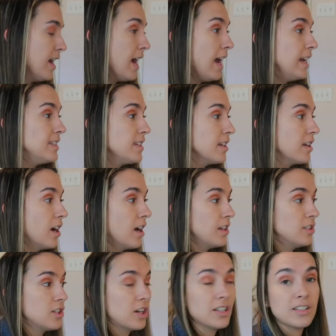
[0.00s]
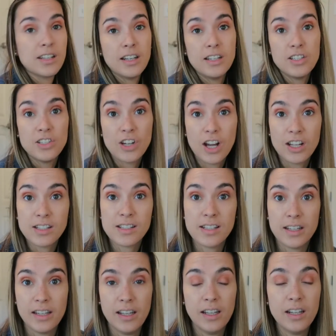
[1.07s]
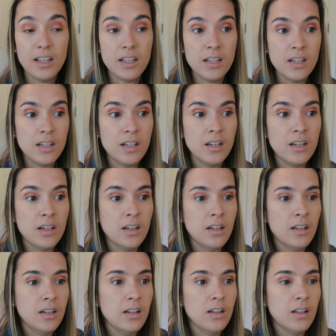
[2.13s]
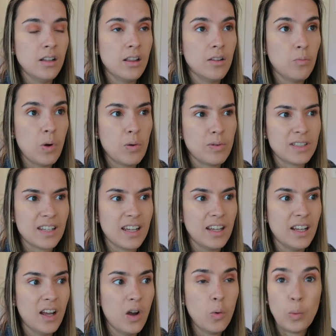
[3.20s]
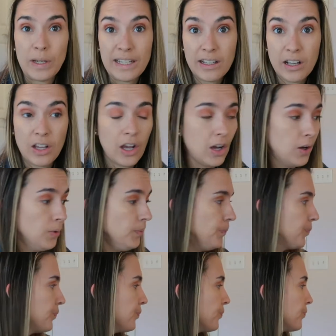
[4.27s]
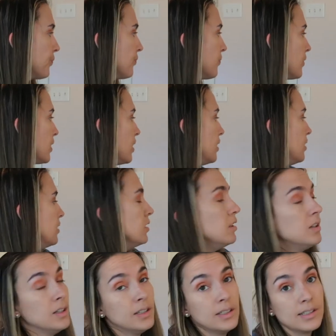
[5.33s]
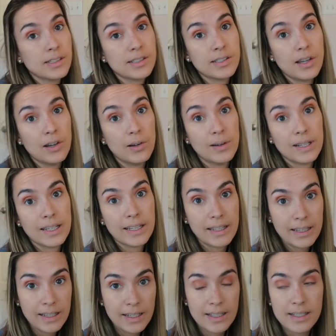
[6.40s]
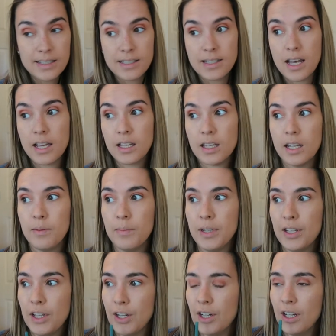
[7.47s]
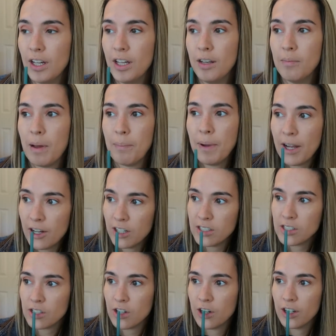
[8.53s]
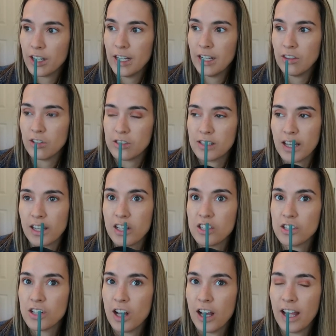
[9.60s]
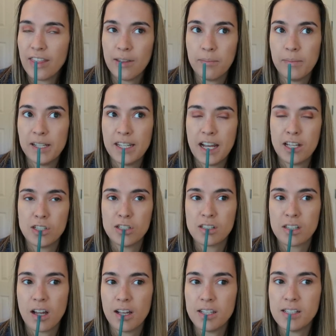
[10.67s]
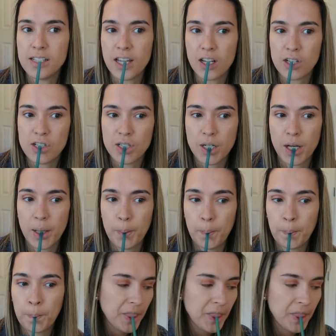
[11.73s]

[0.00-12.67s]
Isaac got Johnson and Johnson, what was it, a week ago. So, he is going to be good. My parents are getting their second shot. I think my dad just got his second shot.